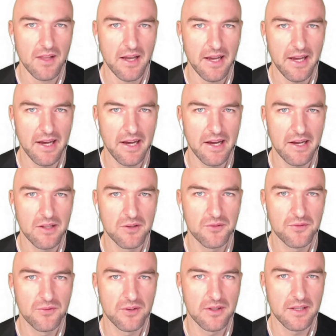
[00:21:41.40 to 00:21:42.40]
And
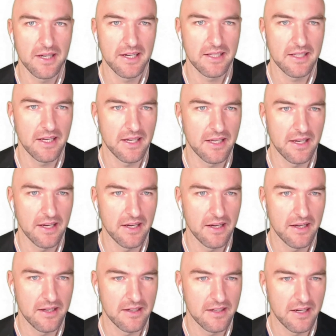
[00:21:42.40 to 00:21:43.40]
for that,
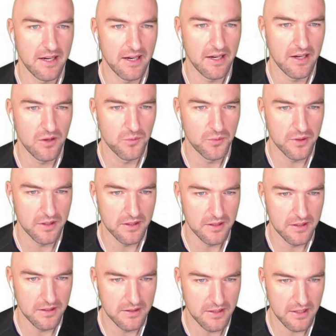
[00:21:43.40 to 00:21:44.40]
again, I
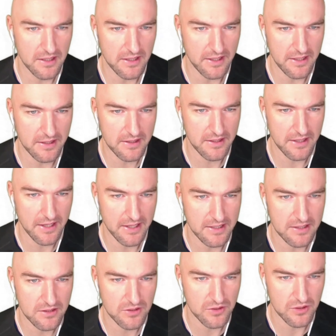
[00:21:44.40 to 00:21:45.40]
will delete the
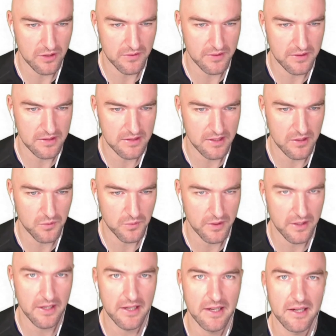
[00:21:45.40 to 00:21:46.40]
isosurface that we
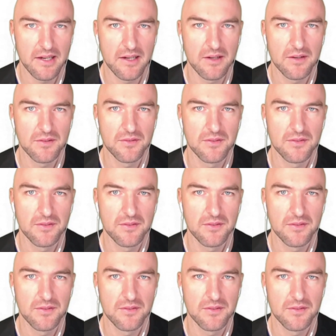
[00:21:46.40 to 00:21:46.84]
have